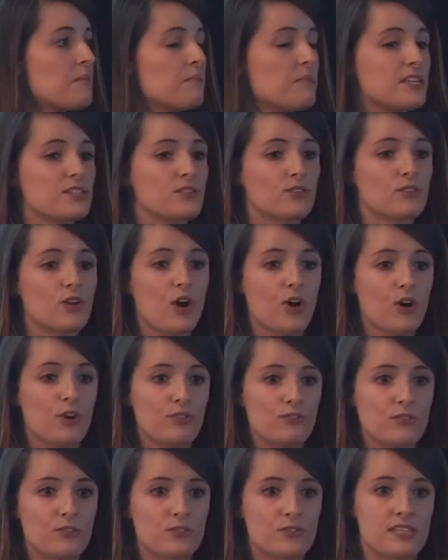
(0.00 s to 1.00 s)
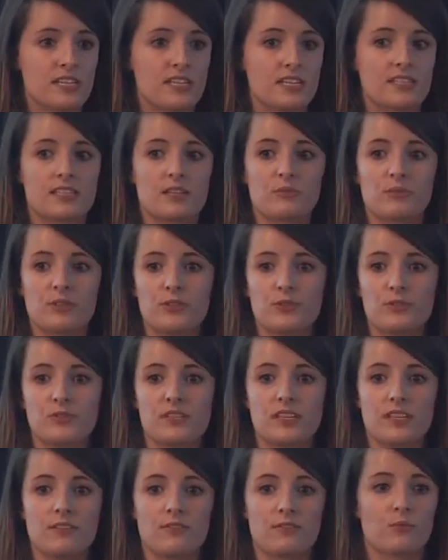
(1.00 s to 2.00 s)
Based on all those things, they will
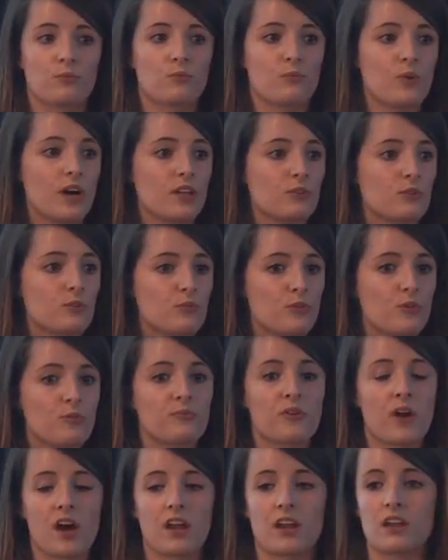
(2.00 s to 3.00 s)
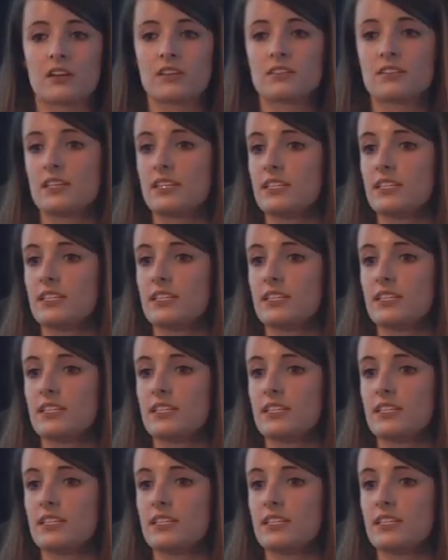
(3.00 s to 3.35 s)
use either one or more products